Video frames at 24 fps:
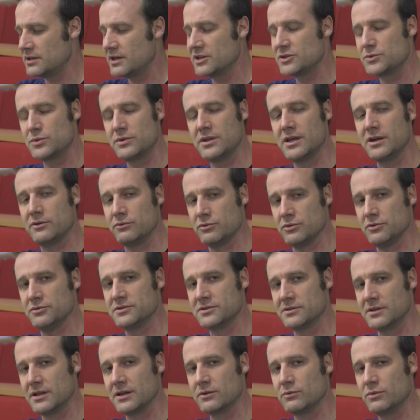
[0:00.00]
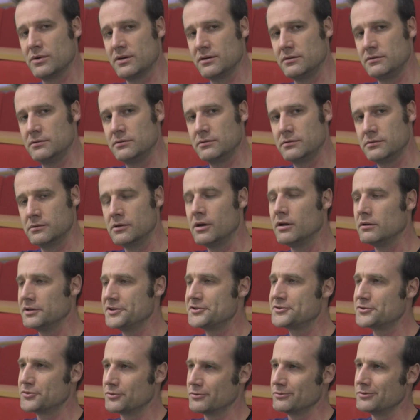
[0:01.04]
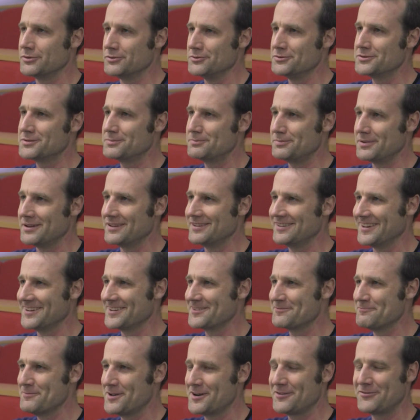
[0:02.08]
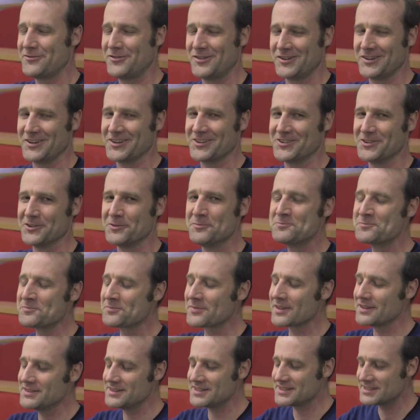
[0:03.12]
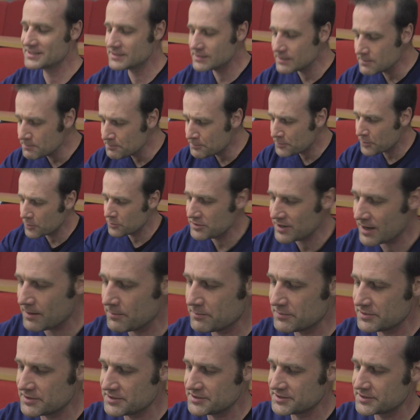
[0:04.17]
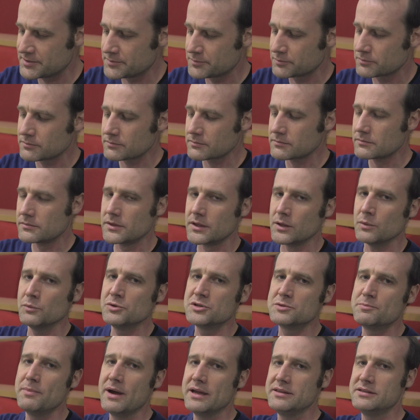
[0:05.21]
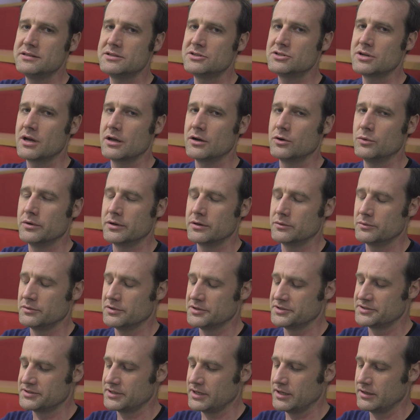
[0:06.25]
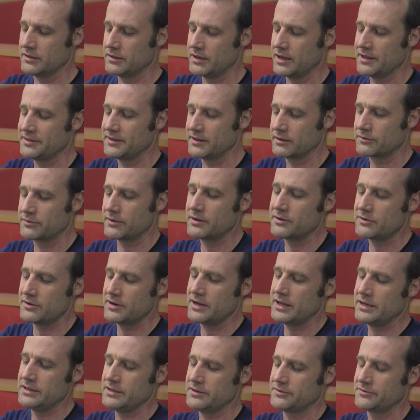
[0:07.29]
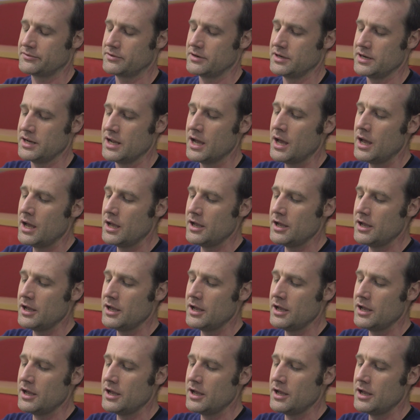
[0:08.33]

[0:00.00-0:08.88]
touch with our roots. Like we're not literal roots, but like metaphorical. The simple numbers which made this channel what it was. And I think 383